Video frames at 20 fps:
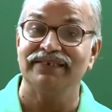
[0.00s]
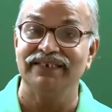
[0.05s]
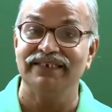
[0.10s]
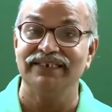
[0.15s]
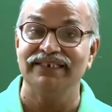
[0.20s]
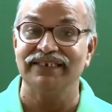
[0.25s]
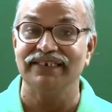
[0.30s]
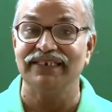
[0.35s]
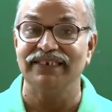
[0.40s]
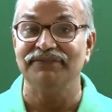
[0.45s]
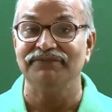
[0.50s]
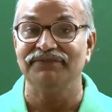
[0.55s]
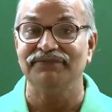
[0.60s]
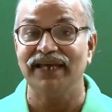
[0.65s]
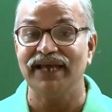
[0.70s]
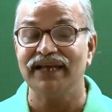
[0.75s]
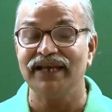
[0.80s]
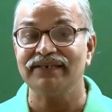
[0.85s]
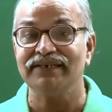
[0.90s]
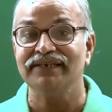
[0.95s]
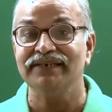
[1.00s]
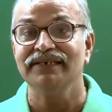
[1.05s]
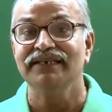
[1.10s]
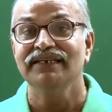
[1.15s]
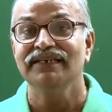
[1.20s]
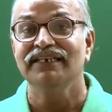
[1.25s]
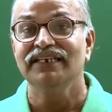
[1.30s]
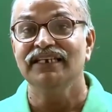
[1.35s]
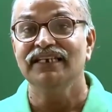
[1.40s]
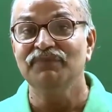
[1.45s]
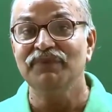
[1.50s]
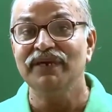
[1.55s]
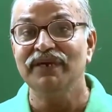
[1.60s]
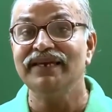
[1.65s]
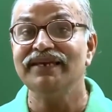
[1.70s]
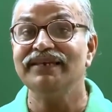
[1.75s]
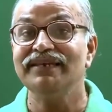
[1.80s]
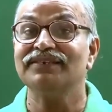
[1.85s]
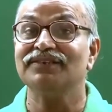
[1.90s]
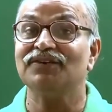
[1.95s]
is in fact
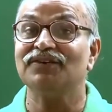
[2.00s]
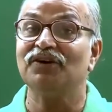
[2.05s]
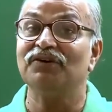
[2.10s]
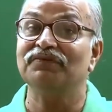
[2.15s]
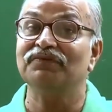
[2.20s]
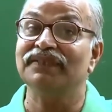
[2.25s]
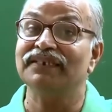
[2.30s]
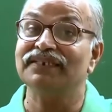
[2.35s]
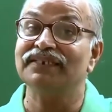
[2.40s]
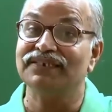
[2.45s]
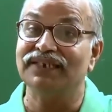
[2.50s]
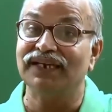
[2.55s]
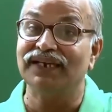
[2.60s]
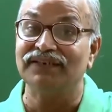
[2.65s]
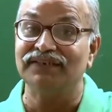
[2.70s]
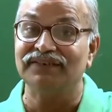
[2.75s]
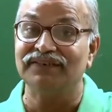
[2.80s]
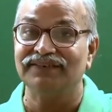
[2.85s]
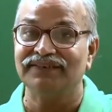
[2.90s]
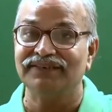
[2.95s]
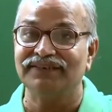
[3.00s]
image of the sun.